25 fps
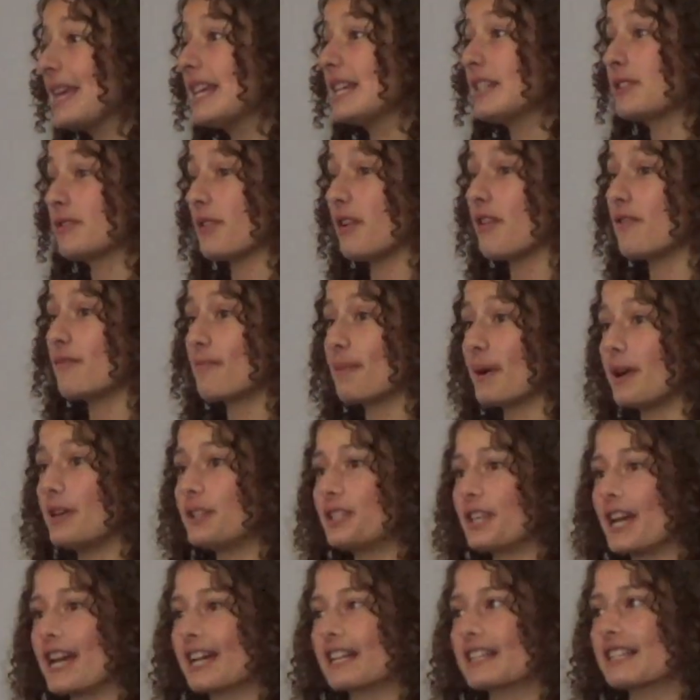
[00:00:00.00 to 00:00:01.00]
Year 12
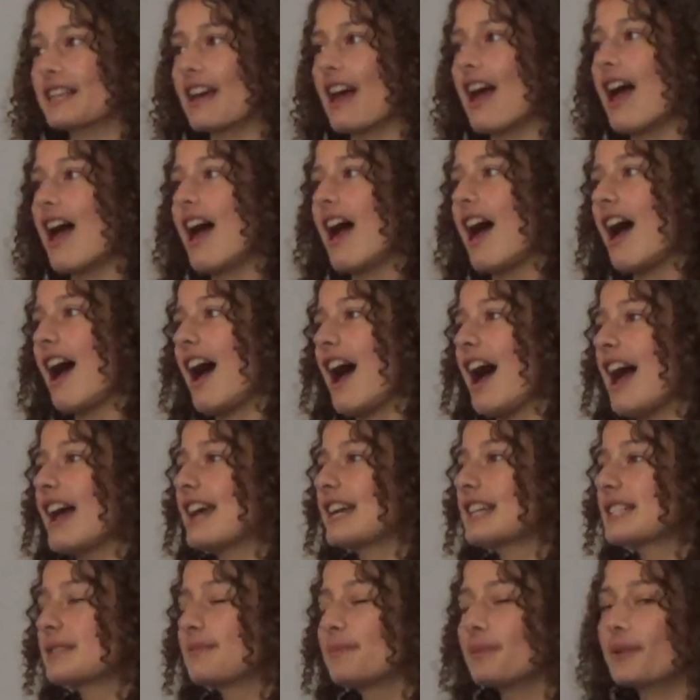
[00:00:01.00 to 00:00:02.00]
project, I
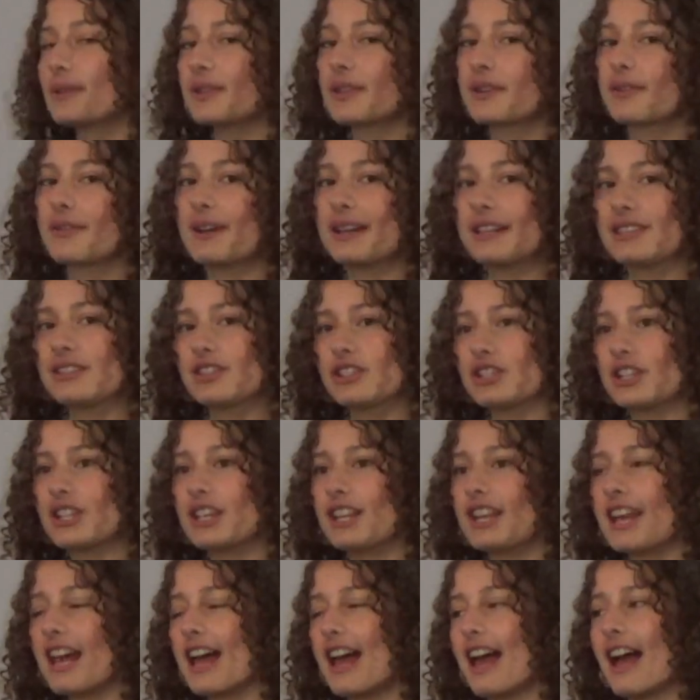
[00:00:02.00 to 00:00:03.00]
explored the question,